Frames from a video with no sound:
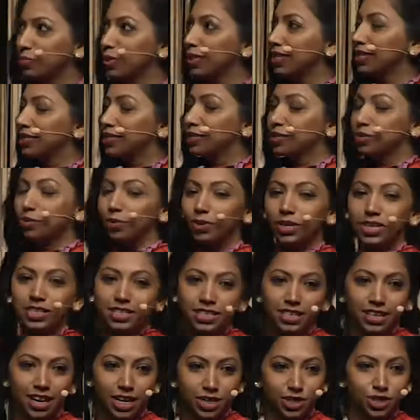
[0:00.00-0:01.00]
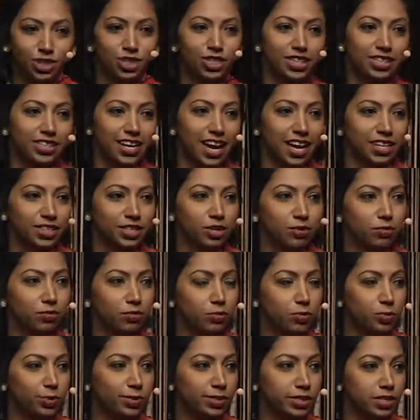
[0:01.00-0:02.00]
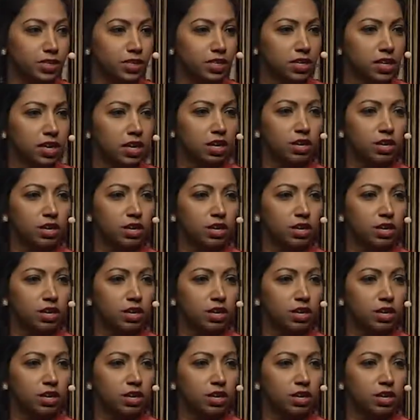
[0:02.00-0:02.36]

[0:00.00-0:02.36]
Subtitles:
but this is all international data, of course.